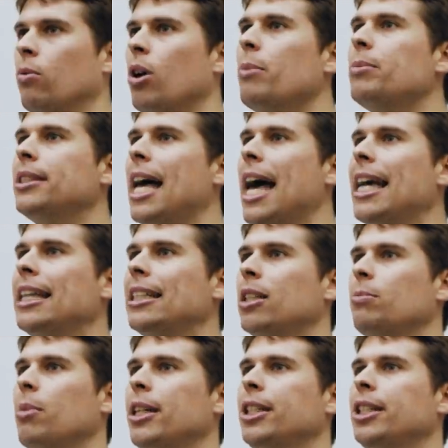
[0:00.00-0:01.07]
what I'm saying is
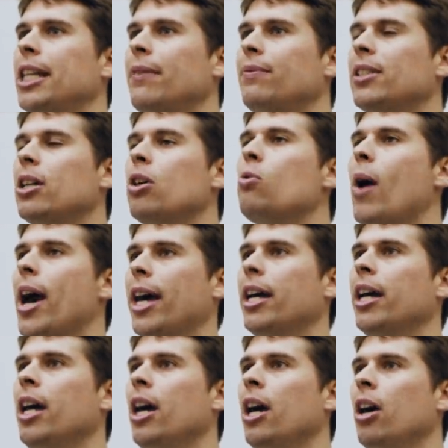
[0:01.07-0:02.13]
that by shifting
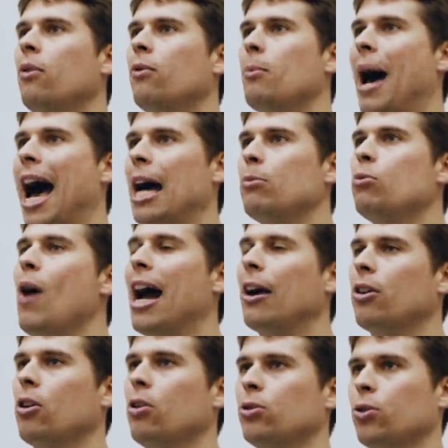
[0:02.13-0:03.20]
away from animal
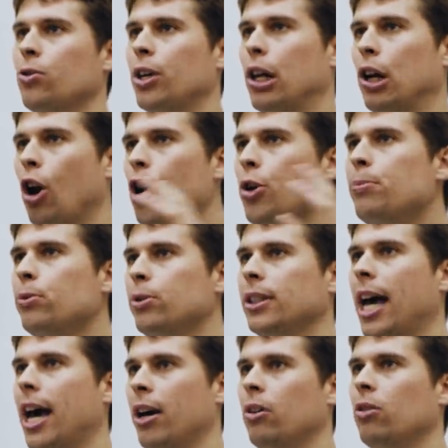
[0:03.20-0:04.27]
agriculture on a global
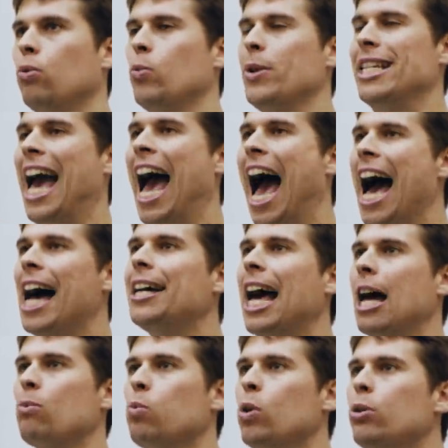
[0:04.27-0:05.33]
scale, we can
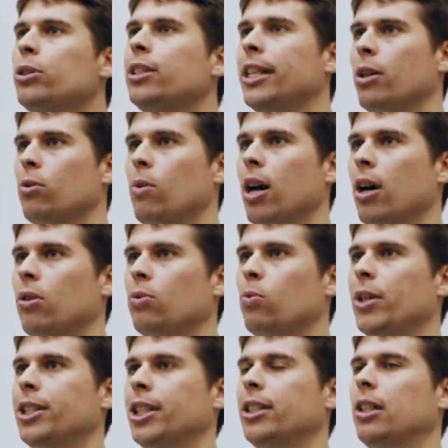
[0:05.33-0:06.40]
and will see a world
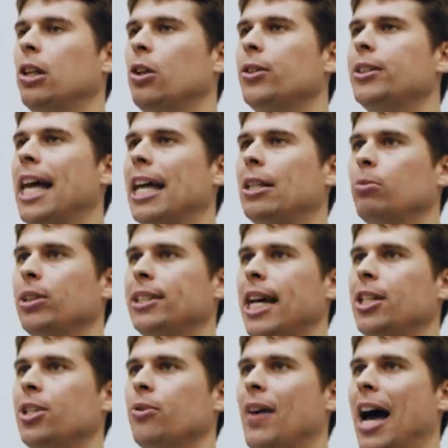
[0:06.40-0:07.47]
which excludes the
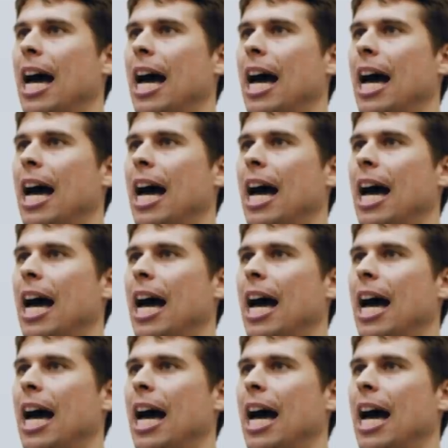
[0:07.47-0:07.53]
exploitation of